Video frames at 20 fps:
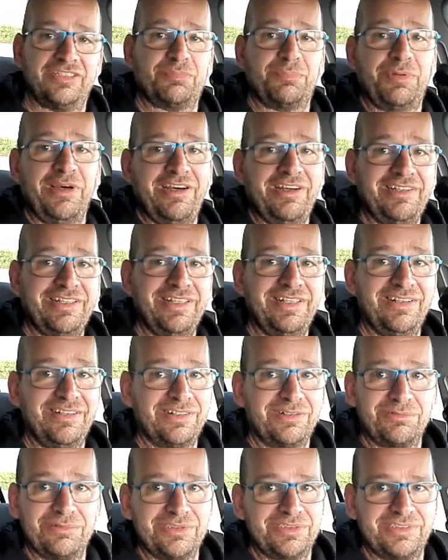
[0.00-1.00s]
parking
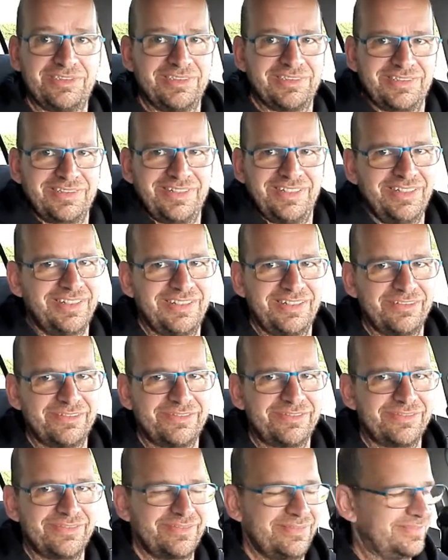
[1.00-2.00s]
lot was just kind of,
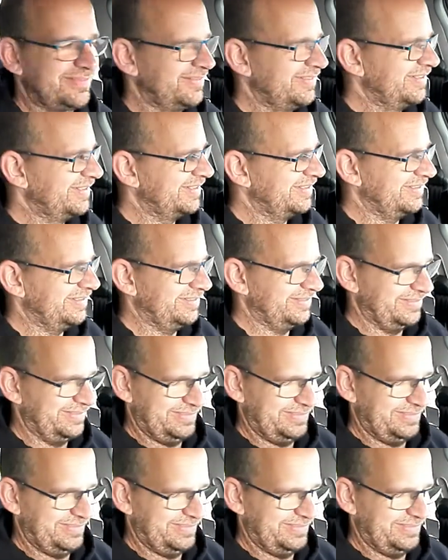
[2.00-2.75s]
you know.